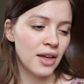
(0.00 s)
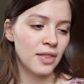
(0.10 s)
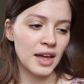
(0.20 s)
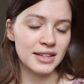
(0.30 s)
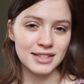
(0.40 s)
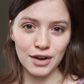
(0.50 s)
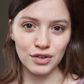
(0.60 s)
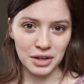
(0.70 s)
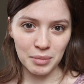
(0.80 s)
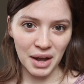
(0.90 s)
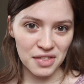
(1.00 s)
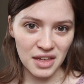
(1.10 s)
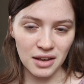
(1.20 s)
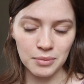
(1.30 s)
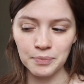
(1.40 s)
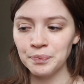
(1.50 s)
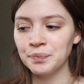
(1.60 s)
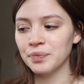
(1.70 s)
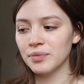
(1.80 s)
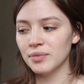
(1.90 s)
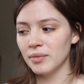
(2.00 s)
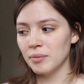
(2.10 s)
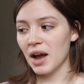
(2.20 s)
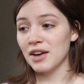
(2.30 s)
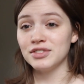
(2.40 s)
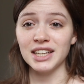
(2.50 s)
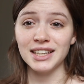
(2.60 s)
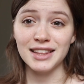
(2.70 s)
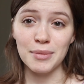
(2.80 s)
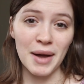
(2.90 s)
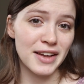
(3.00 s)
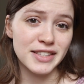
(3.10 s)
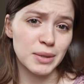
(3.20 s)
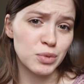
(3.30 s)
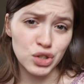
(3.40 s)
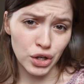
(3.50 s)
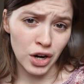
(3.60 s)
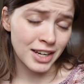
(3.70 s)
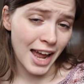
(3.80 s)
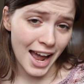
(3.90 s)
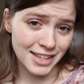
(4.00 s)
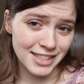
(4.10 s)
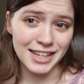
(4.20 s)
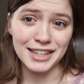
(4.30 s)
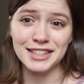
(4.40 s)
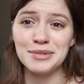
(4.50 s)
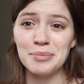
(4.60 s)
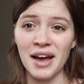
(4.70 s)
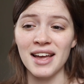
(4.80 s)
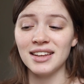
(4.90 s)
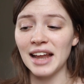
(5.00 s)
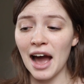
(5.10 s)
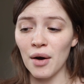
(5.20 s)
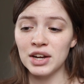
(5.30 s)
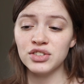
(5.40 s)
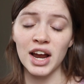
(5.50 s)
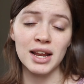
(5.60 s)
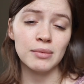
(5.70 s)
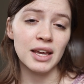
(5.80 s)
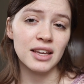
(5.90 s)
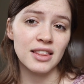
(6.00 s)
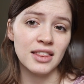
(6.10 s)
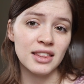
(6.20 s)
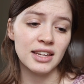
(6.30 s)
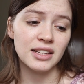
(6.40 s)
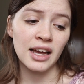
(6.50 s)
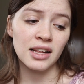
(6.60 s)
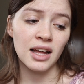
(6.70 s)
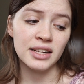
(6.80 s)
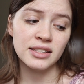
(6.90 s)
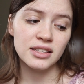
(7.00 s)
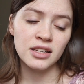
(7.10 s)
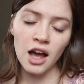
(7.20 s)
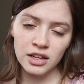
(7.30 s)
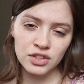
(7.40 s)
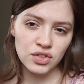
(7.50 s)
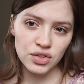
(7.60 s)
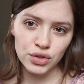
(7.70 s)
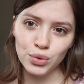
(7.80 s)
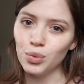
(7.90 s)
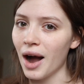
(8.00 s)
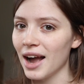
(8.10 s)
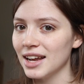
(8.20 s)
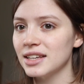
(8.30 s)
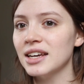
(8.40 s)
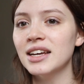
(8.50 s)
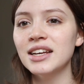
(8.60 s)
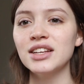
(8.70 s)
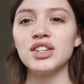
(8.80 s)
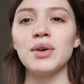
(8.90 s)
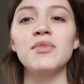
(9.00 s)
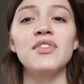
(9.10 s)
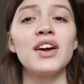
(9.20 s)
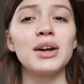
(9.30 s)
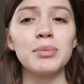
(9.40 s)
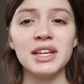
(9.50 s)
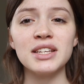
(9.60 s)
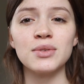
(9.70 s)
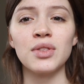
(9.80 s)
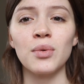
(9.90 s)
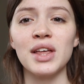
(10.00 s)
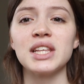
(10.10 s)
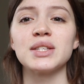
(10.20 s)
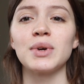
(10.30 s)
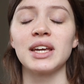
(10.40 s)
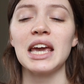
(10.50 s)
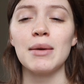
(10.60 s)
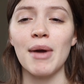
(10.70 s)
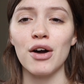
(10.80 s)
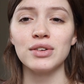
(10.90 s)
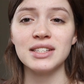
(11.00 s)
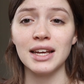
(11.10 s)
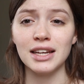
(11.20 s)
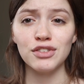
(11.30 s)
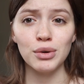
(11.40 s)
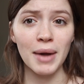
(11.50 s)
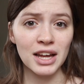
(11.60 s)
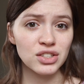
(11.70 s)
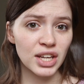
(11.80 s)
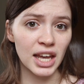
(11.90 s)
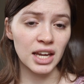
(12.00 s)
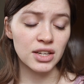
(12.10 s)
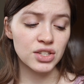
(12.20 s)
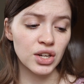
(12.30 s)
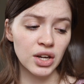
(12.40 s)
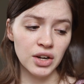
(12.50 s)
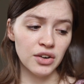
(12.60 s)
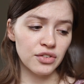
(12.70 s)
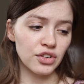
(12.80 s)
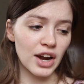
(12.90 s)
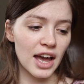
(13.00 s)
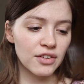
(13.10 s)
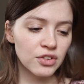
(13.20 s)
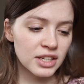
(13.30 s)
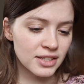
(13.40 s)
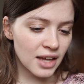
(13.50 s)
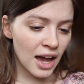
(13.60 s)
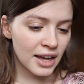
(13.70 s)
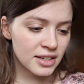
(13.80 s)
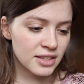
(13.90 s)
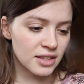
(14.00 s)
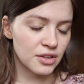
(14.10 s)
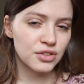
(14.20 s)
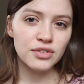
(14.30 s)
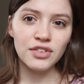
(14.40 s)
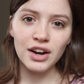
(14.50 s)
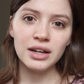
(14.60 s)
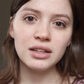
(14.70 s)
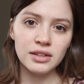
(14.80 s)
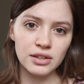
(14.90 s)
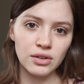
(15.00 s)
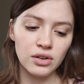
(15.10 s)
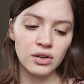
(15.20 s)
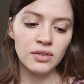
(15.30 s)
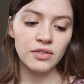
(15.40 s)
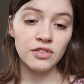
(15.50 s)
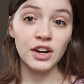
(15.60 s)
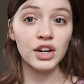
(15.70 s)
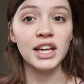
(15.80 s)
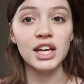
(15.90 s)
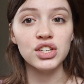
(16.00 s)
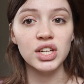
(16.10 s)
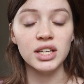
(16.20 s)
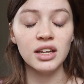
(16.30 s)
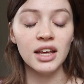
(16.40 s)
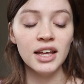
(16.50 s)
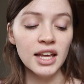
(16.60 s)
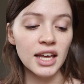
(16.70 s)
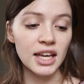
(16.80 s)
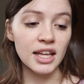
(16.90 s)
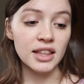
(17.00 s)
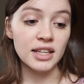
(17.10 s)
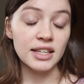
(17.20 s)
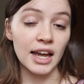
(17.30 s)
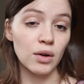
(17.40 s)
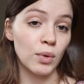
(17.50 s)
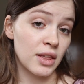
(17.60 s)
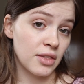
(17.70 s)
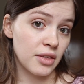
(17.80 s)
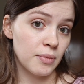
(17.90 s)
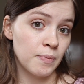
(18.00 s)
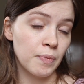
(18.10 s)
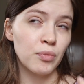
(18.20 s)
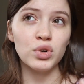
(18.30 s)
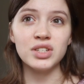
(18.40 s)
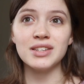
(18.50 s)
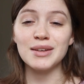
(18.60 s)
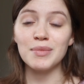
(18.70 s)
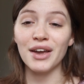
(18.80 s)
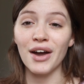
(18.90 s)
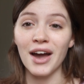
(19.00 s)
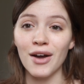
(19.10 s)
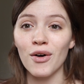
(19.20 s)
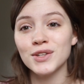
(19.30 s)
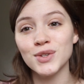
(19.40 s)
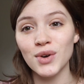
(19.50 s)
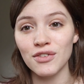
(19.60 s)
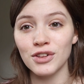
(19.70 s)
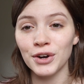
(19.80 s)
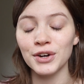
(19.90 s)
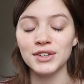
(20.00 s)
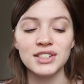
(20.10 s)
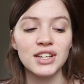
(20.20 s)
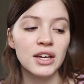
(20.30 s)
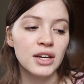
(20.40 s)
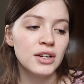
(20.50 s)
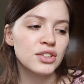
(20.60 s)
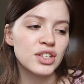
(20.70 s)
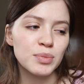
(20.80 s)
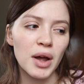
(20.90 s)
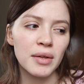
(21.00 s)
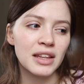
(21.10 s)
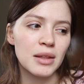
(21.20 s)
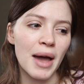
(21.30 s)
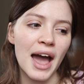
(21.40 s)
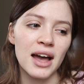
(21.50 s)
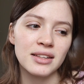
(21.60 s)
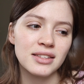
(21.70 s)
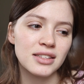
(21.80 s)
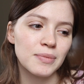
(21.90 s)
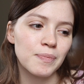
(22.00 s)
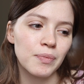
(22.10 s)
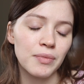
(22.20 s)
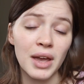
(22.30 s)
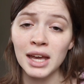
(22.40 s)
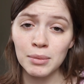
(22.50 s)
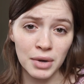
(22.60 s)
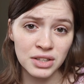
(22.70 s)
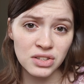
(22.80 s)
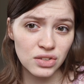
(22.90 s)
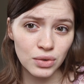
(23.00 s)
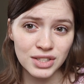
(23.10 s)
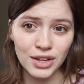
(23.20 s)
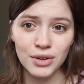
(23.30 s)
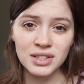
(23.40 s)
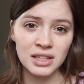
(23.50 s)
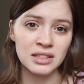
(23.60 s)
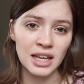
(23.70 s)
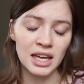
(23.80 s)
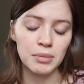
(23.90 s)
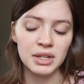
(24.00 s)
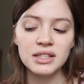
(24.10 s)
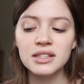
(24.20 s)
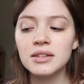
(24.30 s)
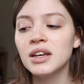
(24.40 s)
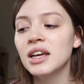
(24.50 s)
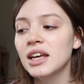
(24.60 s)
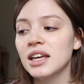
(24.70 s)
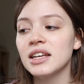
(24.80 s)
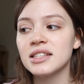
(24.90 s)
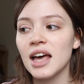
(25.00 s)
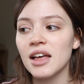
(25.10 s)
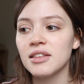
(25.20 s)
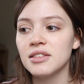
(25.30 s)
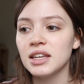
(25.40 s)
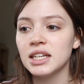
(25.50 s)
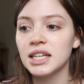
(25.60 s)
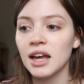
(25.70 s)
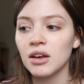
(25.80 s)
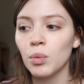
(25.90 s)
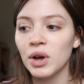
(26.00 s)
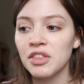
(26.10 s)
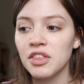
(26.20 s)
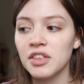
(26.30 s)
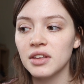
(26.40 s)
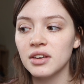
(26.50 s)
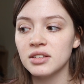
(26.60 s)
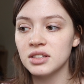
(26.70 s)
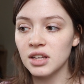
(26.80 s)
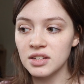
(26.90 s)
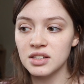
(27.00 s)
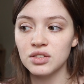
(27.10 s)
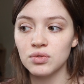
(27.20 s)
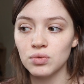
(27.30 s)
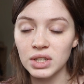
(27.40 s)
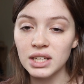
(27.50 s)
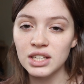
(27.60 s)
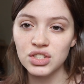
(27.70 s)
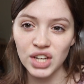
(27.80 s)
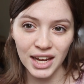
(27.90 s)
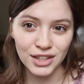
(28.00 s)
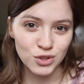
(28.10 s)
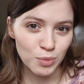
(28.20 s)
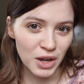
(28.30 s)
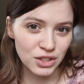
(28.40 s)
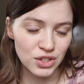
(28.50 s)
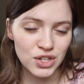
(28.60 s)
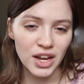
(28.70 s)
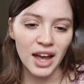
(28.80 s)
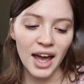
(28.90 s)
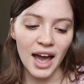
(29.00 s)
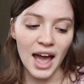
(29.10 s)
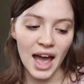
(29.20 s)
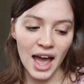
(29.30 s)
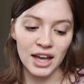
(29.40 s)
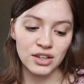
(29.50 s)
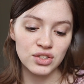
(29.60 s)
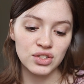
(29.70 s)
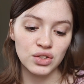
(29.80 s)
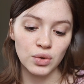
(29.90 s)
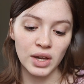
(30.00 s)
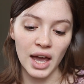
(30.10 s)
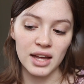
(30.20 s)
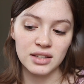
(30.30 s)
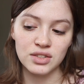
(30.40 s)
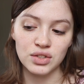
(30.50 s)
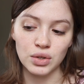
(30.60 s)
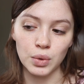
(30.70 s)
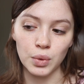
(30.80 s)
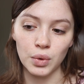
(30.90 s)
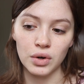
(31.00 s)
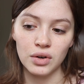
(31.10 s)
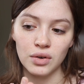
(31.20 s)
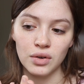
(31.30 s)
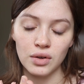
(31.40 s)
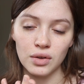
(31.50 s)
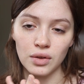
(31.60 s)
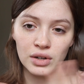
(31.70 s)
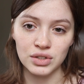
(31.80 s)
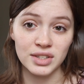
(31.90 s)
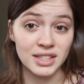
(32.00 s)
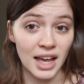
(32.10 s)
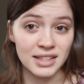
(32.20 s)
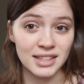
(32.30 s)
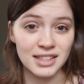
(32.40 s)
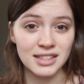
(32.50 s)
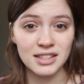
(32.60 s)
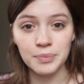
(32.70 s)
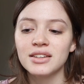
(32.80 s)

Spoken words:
That's not really my thing. I've done it in the past, I'm sure, on accident, but now I try and make the necklines not too wide. So I'm very pleased with the way this one came out. And if you match gauge for every size, there's very little variation in the neck width, which is something I also have learned just probably in the past 8 months or so, 6 to 8 months, is that the neck width doesn't really change much as you get to larger sizes.